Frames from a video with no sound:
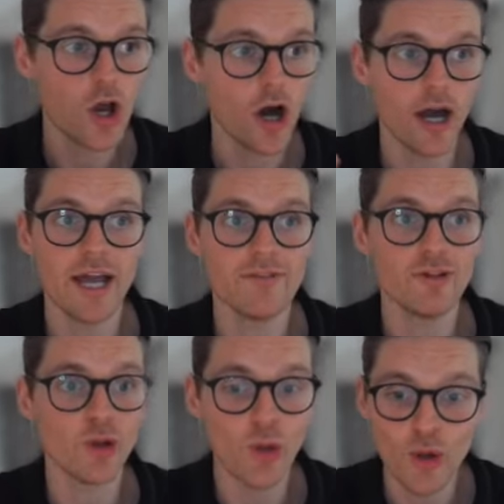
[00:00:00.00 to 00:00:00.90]
I have a
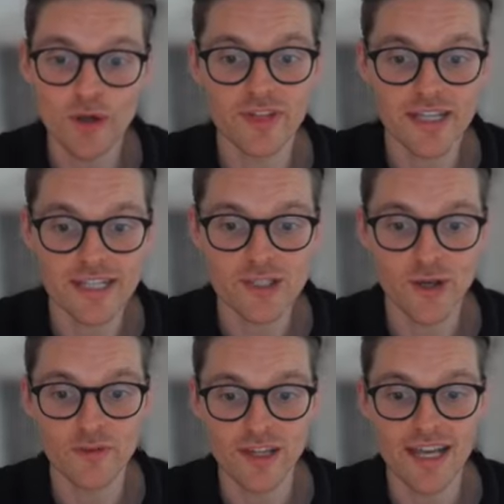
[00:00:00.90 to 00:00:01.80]
lot of these over
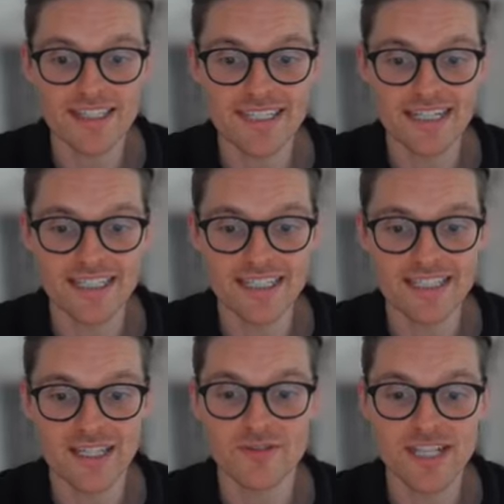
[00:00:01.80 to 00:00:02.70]
the last 10 years that
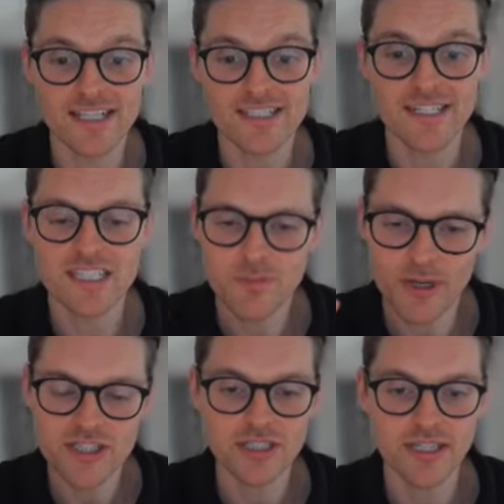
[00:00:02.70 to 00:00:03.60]
I've tested,
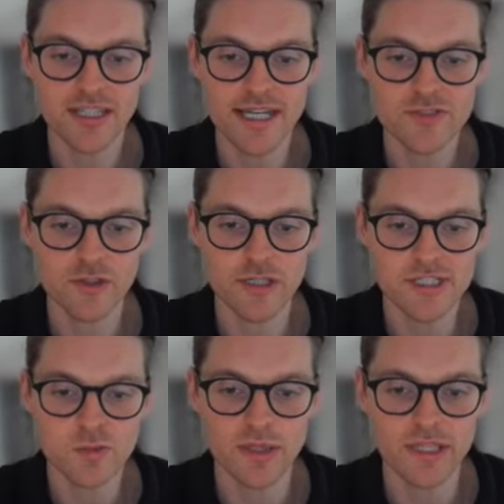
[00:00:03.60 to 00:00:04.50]
especially in the last few
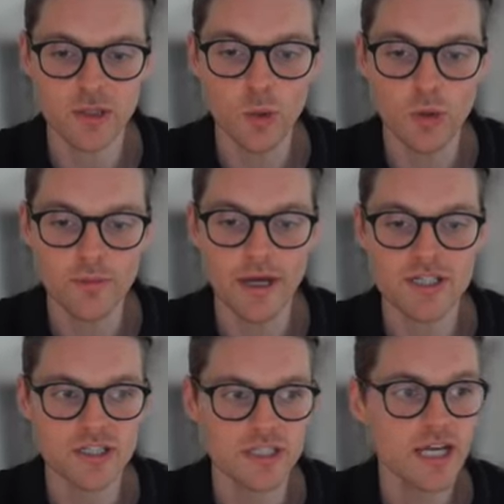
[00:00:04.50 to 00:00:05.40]
years when the
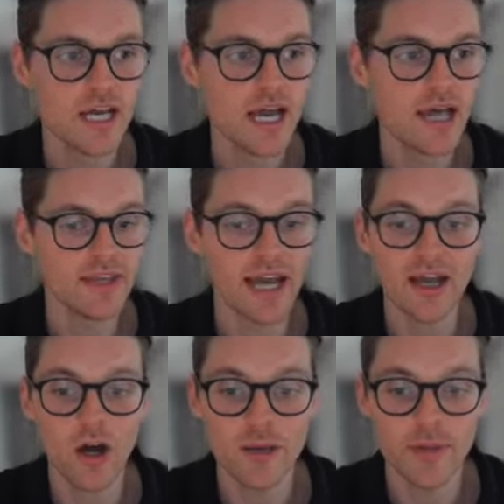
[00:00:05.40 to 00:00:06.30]
automation and the
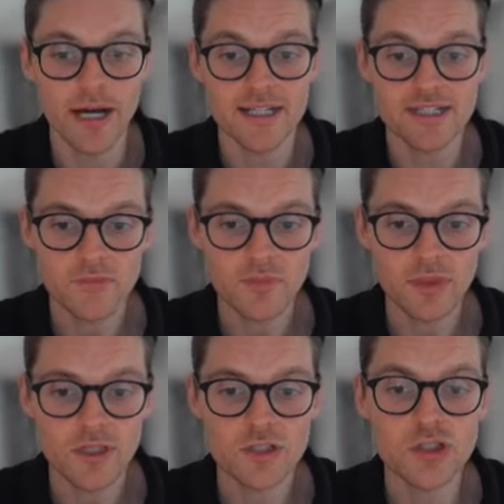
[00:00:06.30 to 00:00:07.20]
AI parts are
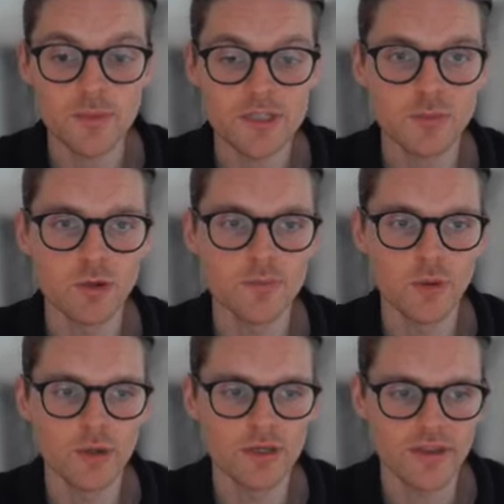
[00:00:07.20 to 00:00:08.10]
so much more
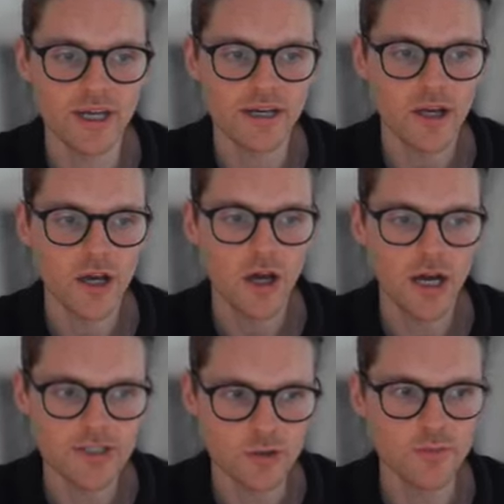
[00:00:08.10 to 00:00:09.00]
important, that I
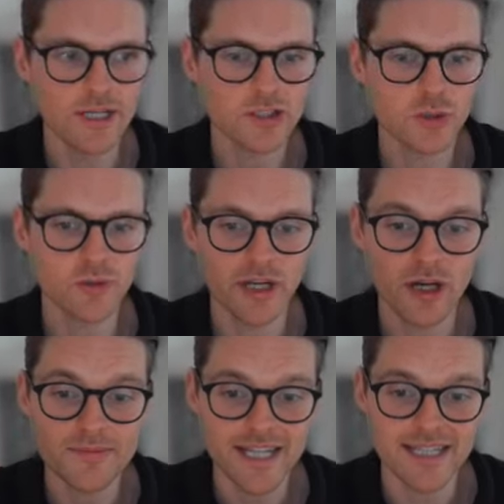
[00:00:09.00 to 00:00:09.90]
do make sure that
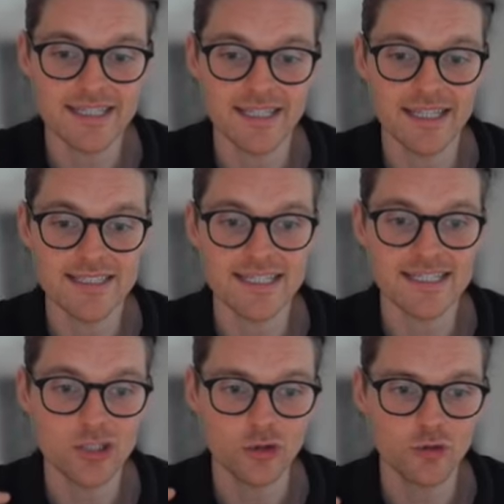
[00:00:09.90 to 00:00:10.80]
I'm testing these things
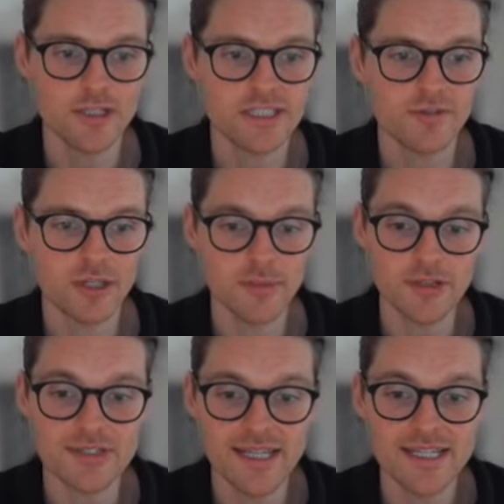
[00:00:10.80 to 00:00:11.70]
aggressively, because
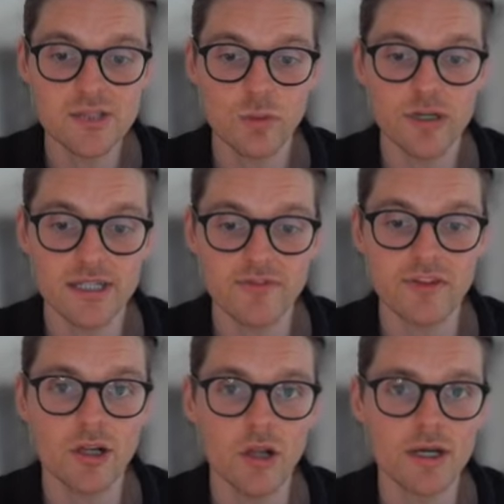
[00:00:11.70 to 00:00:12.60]
these are what give the
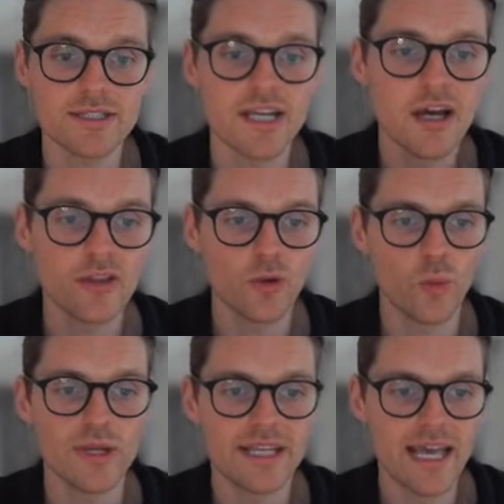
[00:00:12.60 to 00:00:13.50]
clients the
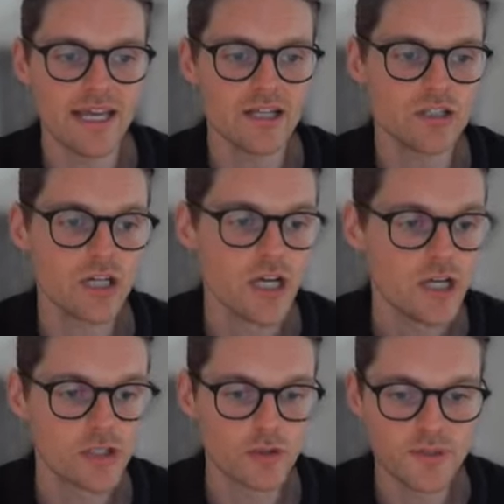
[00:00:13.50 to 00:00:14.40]
winning edge.
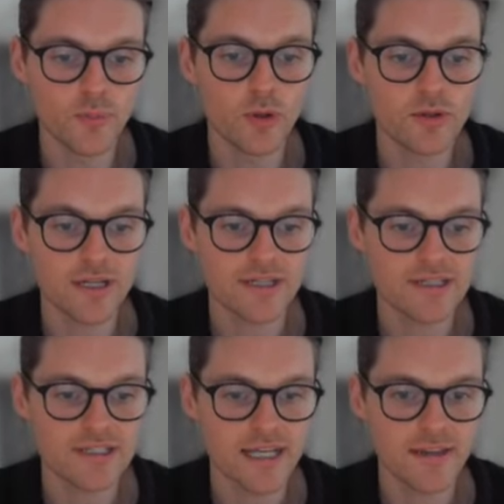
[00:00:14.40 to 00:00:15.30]
So it's important to
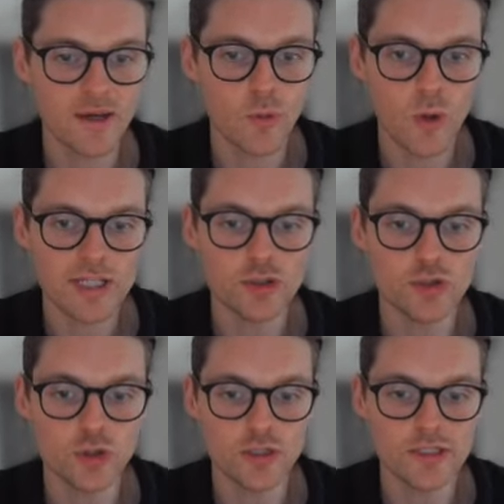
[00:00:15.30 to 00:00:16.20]
understand that when you
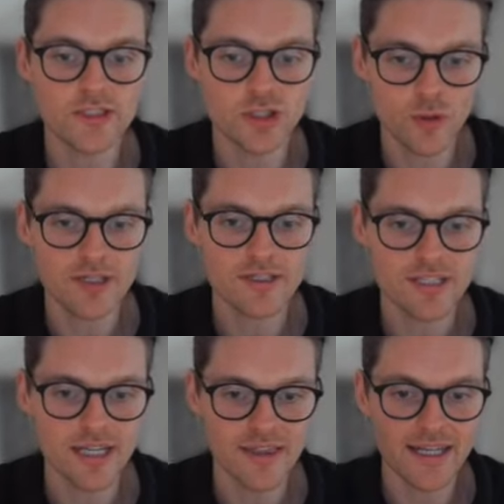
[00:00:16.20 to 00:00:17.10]
do this, do
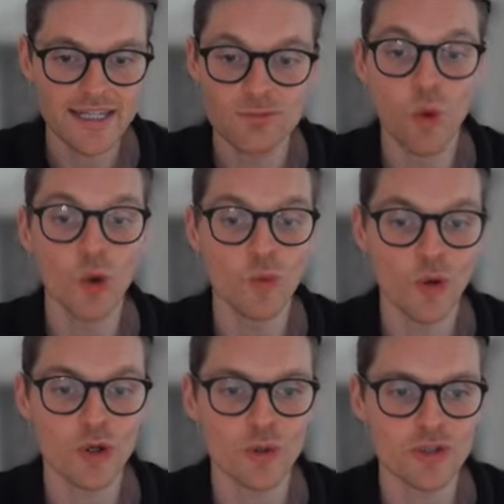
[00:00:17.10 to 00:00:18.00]
understand that it won't
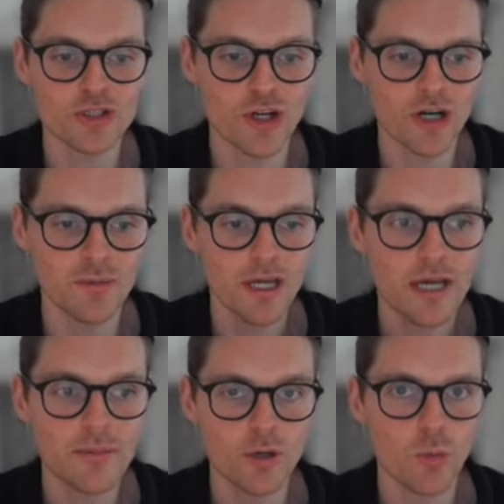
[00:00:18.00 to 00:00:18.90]
work all the time,
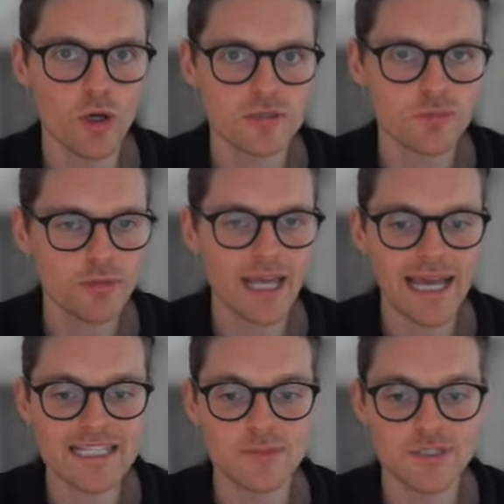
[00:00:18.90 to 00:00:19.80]
but it works probably
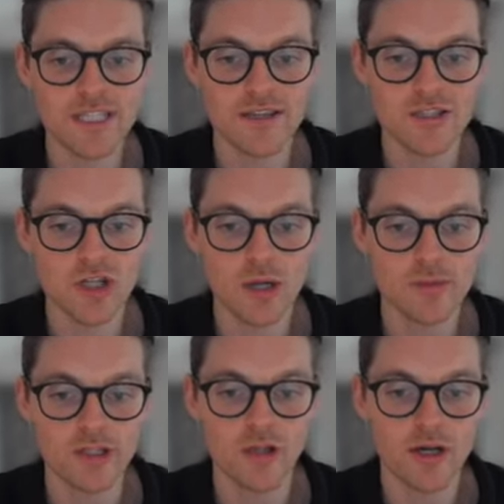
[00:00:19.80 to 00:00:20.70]
80% of the time with
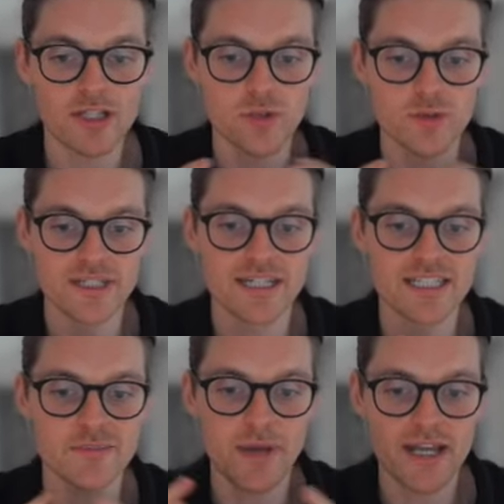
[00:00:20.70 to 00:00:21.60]
clients. So it's an
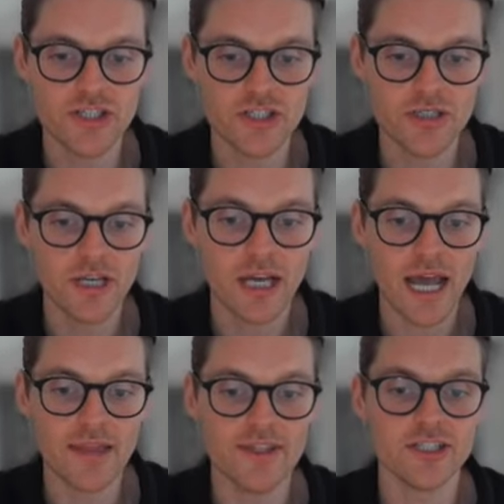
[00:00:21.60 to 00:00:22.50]
expansion
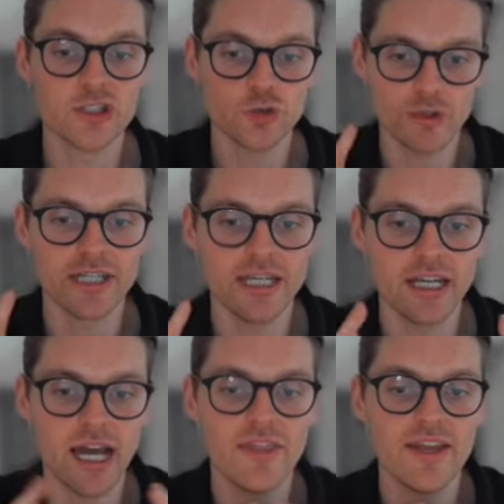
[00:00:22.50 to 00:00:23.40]
and then shrinking
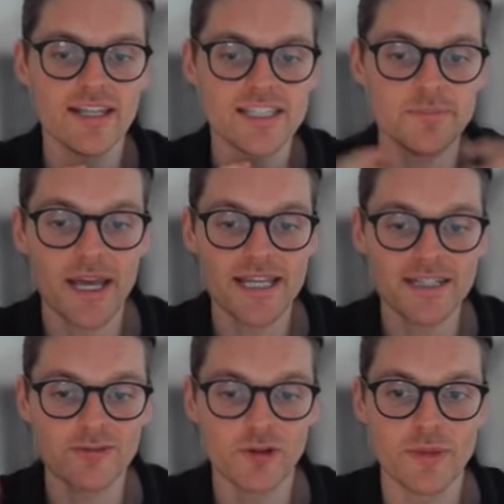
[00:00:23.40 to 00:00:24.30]
and then expanding
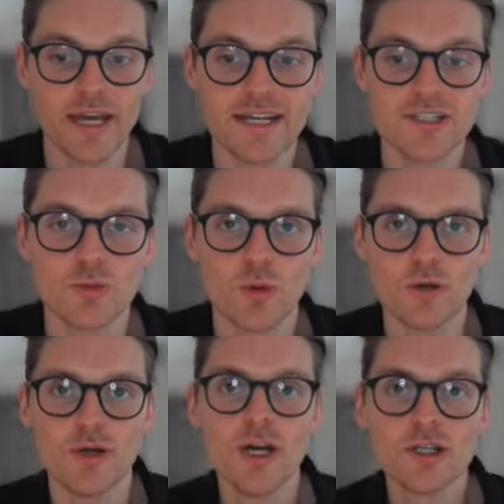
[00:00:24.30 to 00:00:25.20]
from that as well.
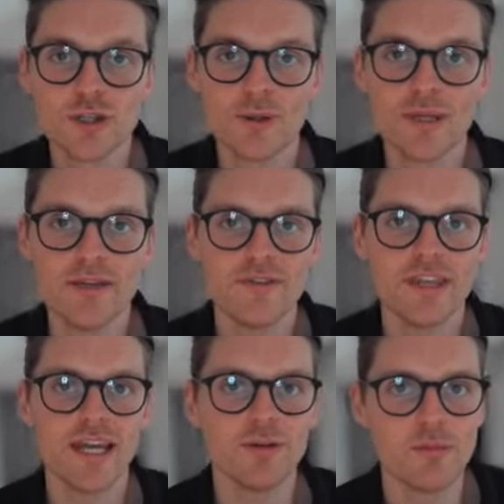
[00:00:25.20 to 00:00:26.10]
So I'll leave it
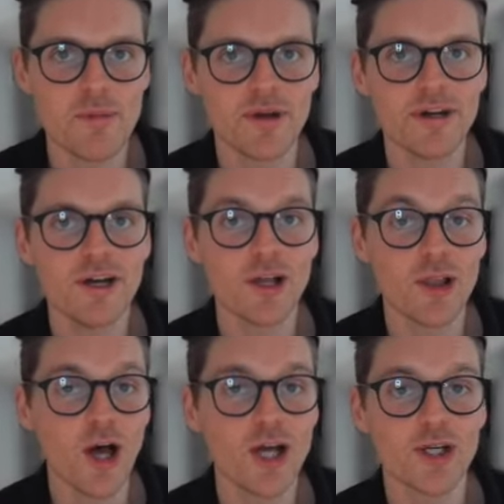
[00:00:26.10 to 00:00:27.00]
there. Remember,
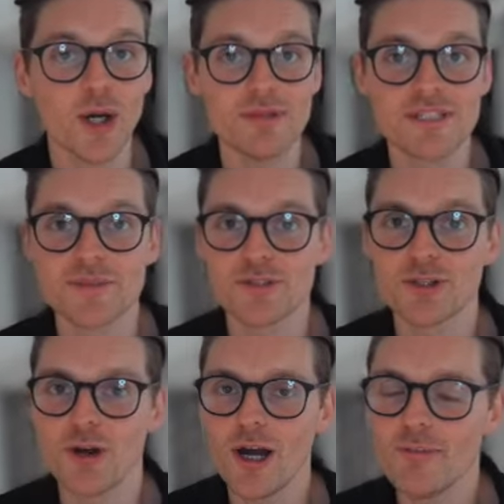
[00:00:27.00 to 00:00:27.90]
like, comment,
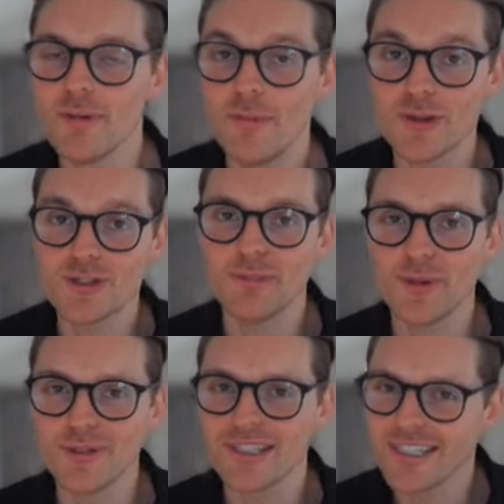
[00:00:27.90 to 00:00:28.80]
subscribe, but most
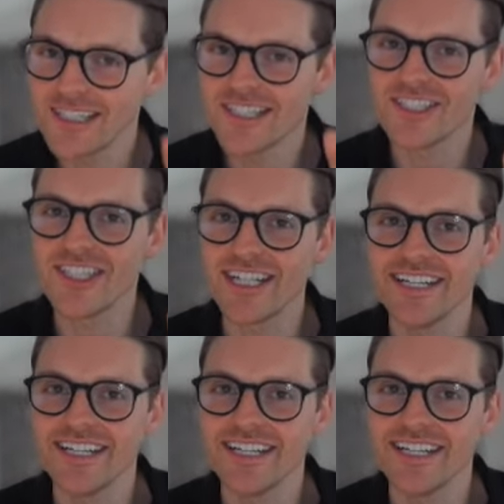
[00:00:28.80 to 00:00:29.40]
importantly, share.